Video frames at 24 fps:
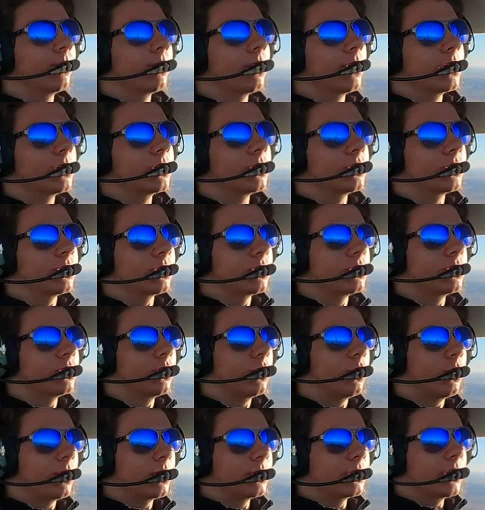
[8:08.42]
pressures are
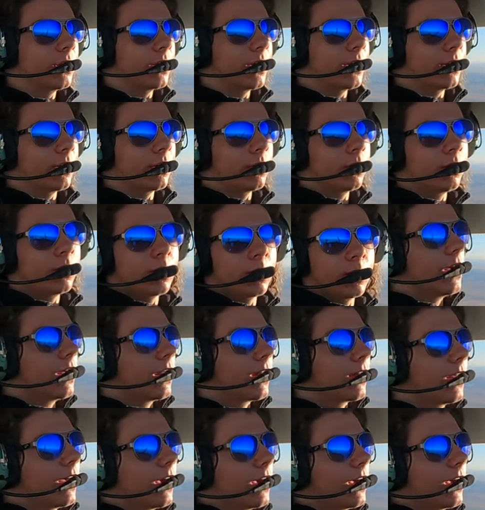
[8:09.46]
so much lighter. The